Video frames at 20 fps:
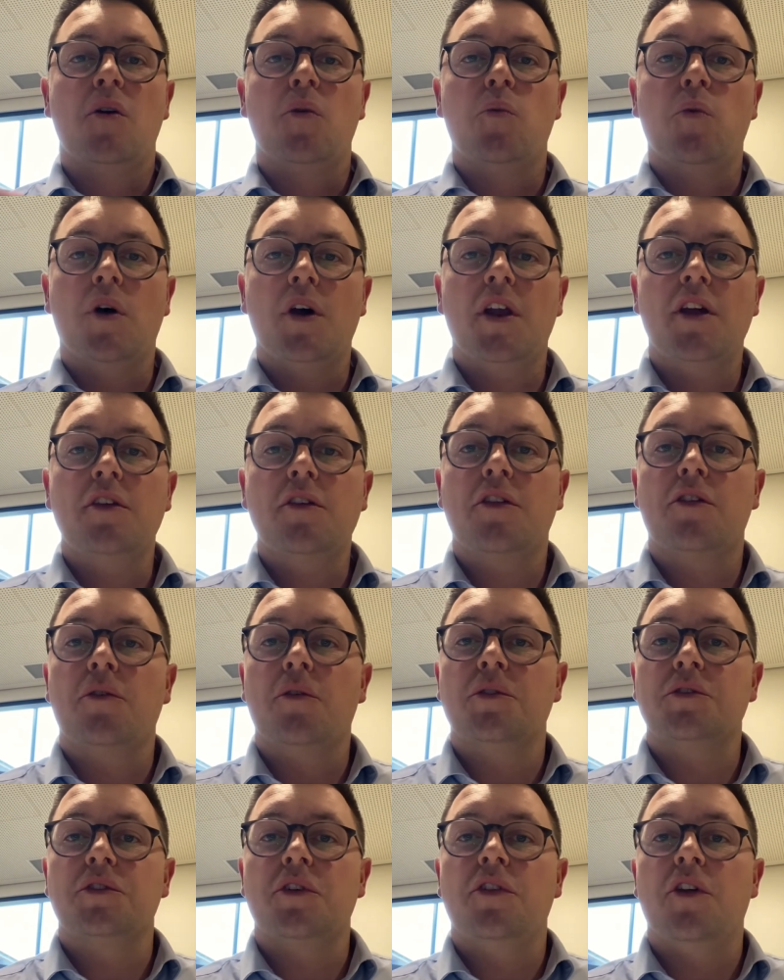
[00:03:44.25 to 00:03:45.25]
What are your
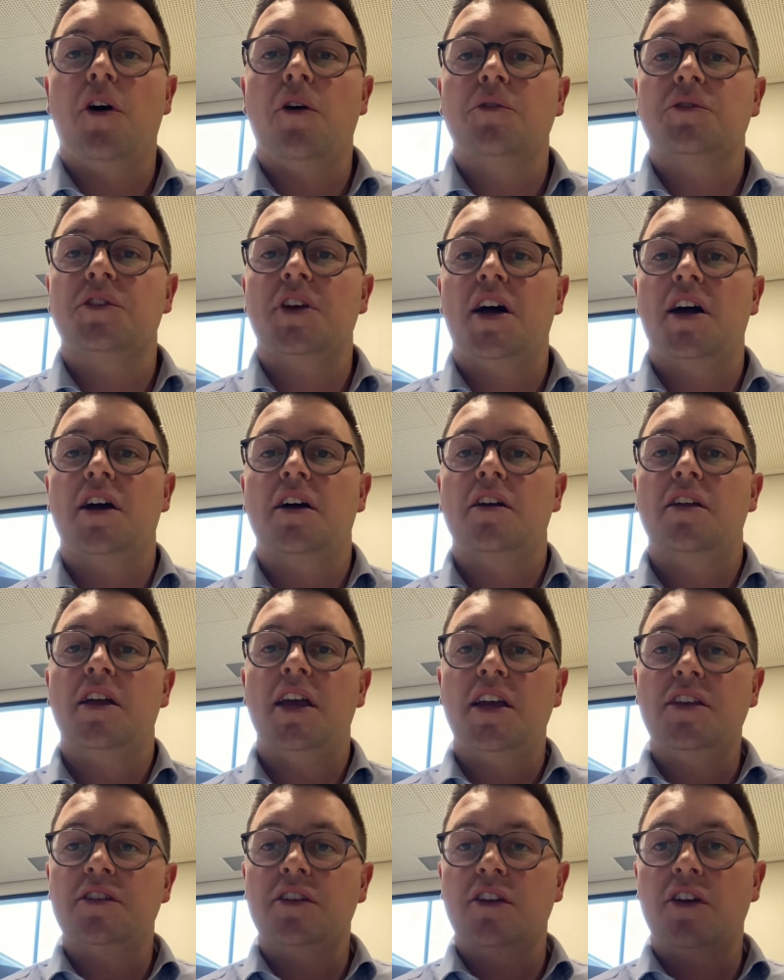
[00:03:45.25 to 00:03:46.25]
thoughts on the whole saga?
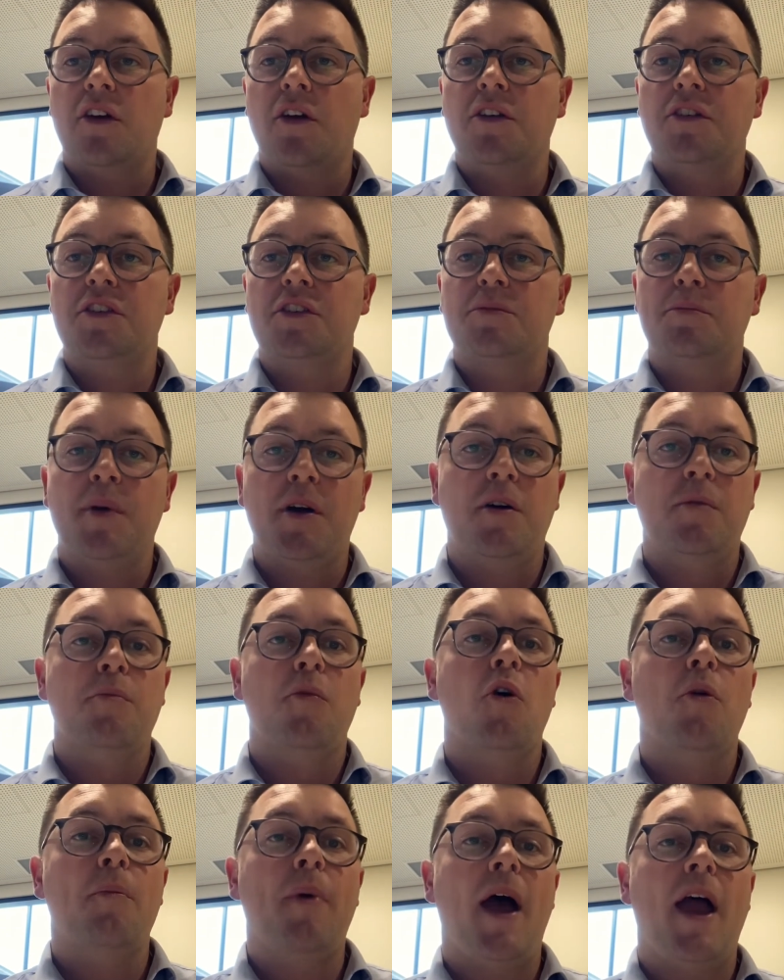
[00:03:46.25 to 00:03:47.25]
Is it going to spell
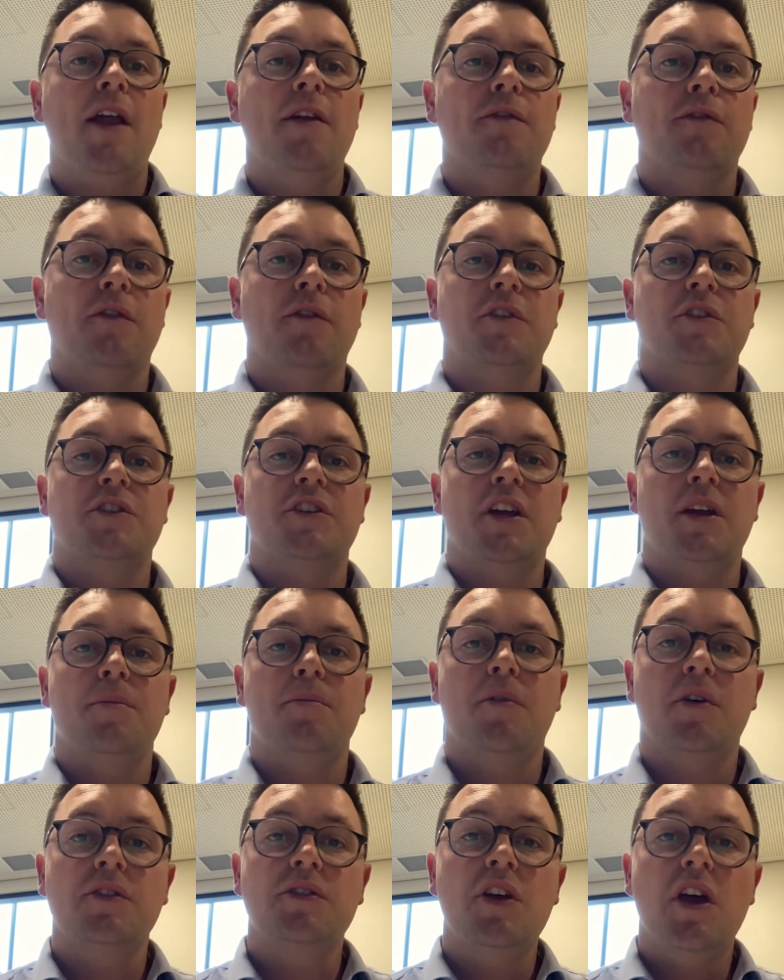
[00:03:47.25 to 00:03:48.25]
more pain for the share
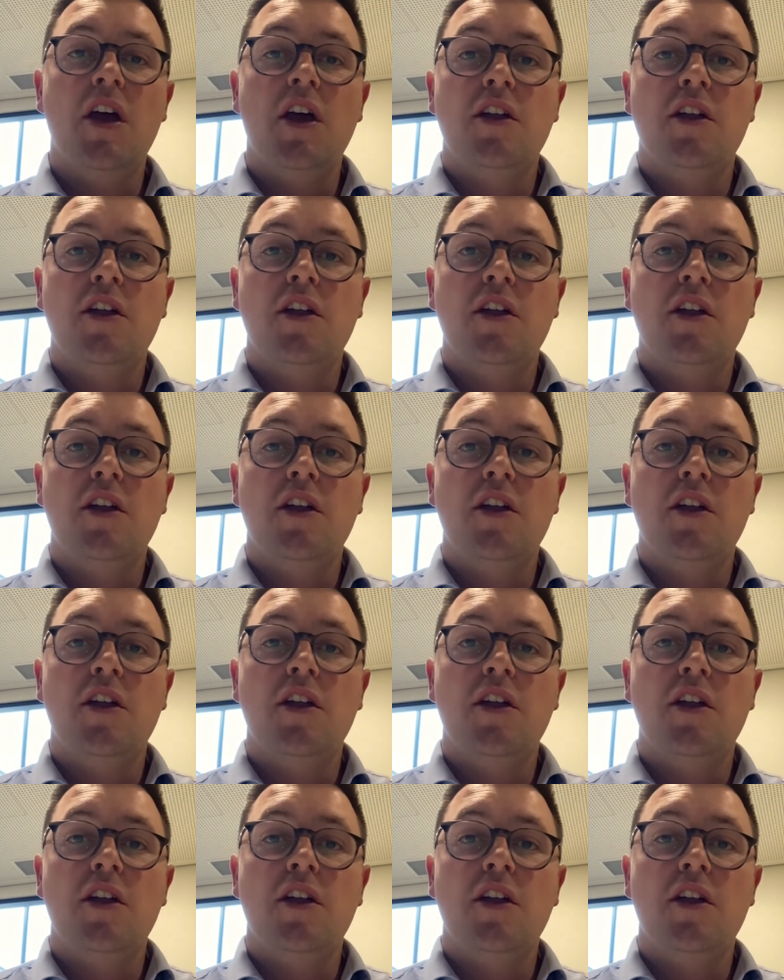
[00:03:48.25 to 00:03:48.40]
price?